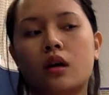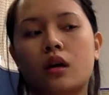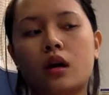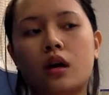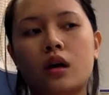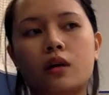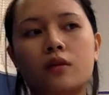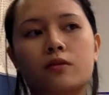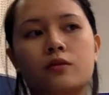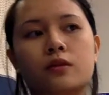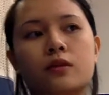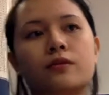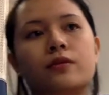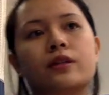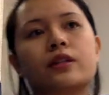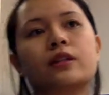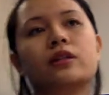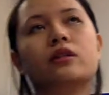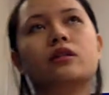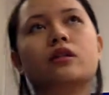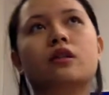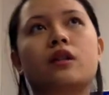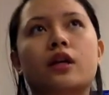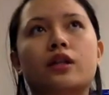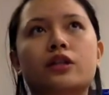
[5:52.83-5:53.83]
For
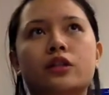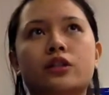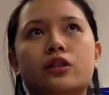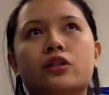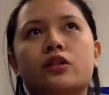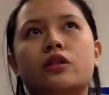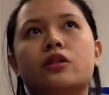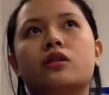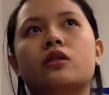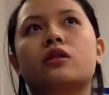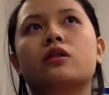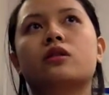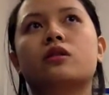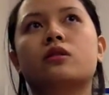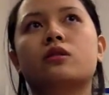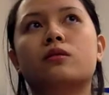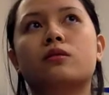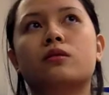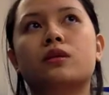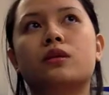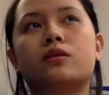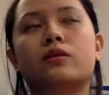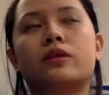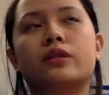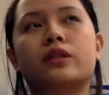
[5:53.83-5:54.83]
physiological,
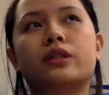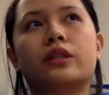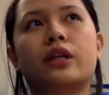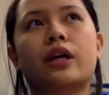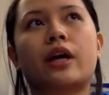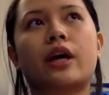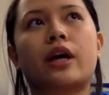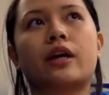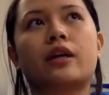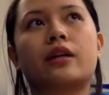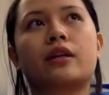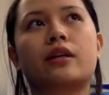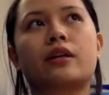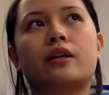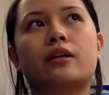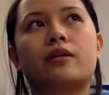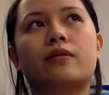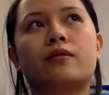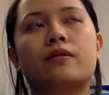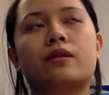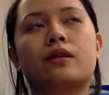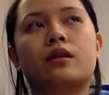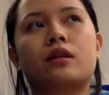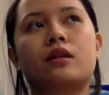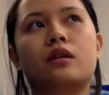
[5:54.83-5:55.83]
we would check if
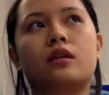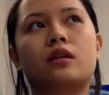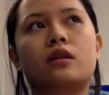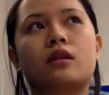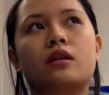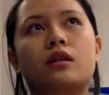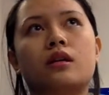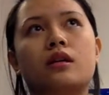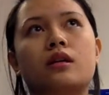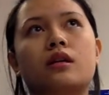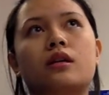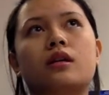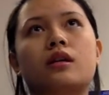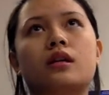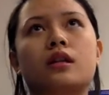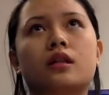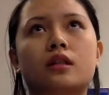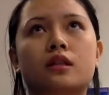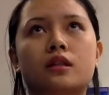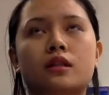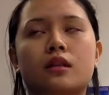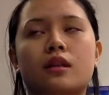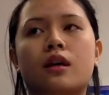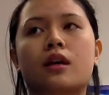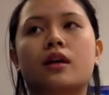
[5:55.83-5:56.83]
he is
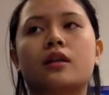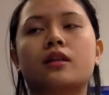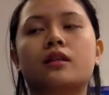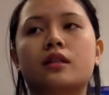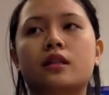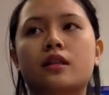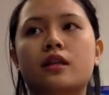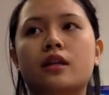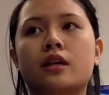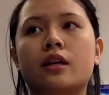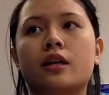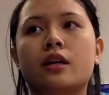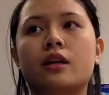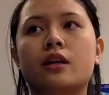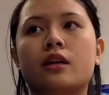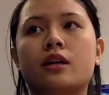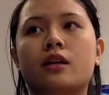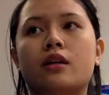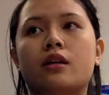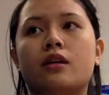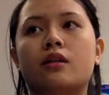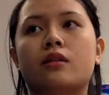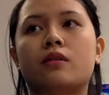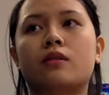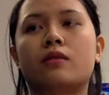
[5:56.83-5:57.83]

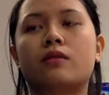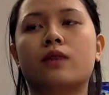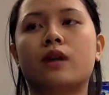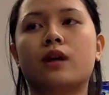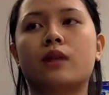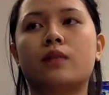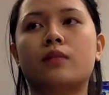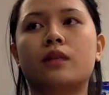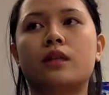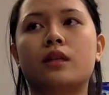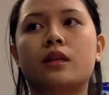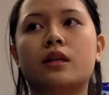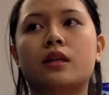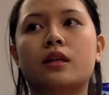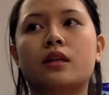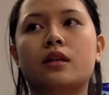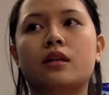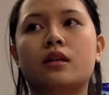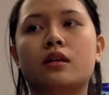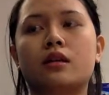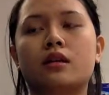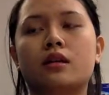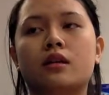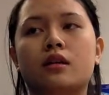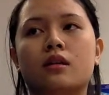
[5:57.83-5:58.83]
nauseated or vomiting.
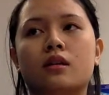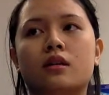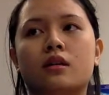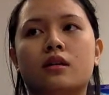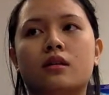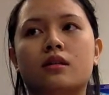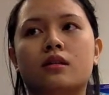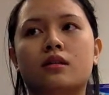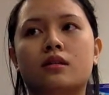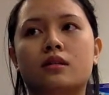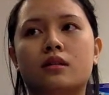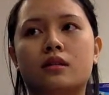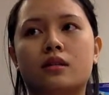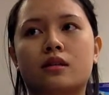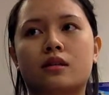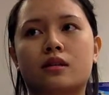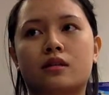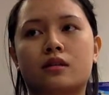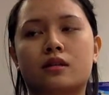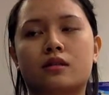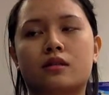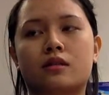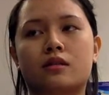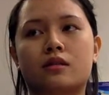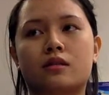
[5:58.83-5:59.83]

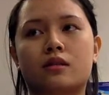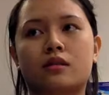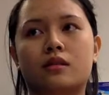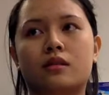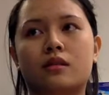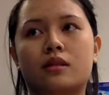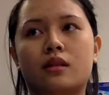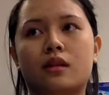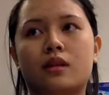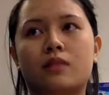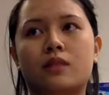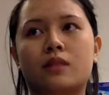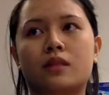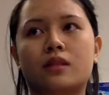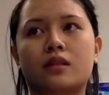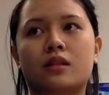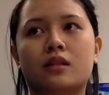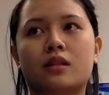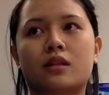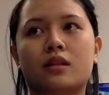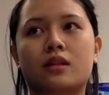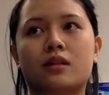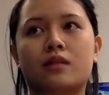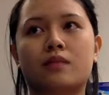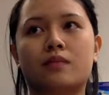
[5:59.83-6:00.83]
So that means
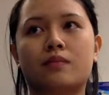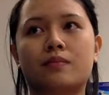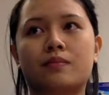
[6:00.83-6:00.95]
the